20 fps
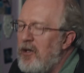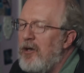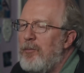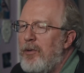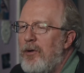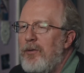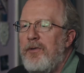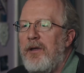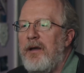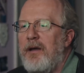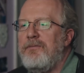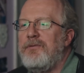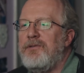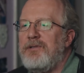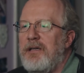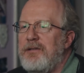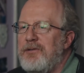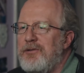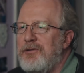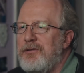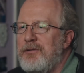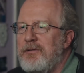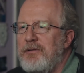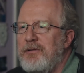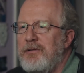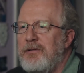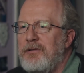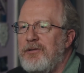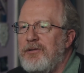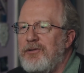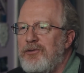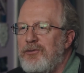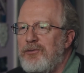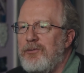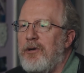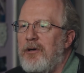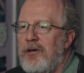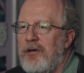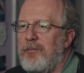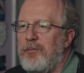You both have such
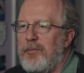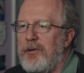strong